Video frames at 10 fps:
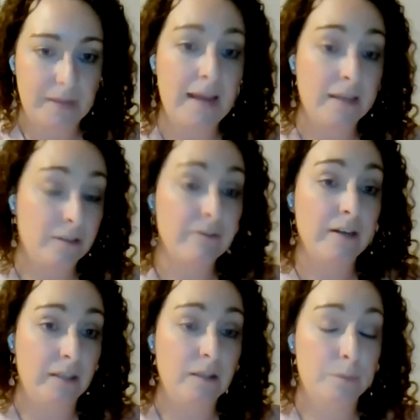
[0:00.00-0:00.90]
And
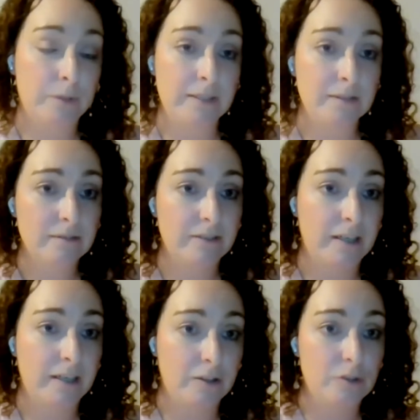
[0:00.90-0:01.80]
finding the boys,
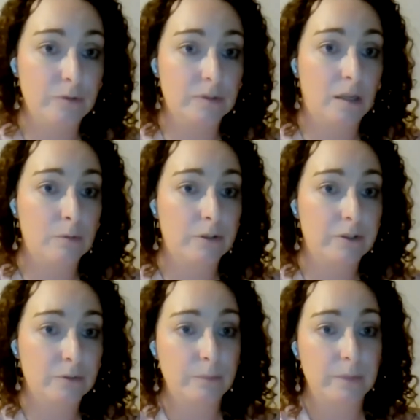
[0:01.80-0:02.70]
finding the two Saul
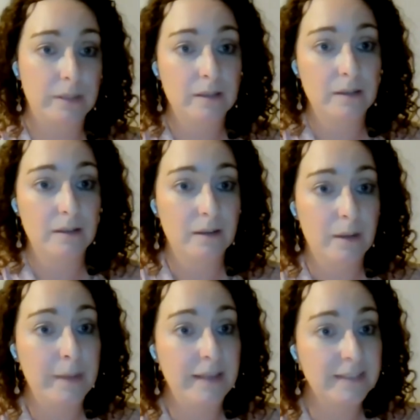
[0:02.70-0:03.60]
brothers would be
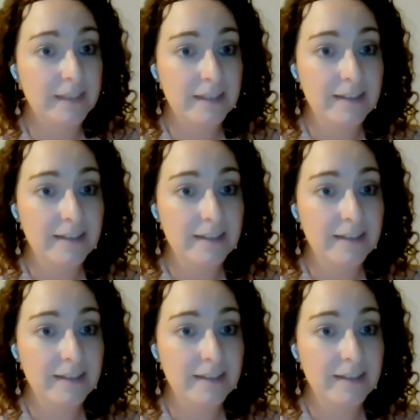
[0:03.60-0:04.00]
amazing.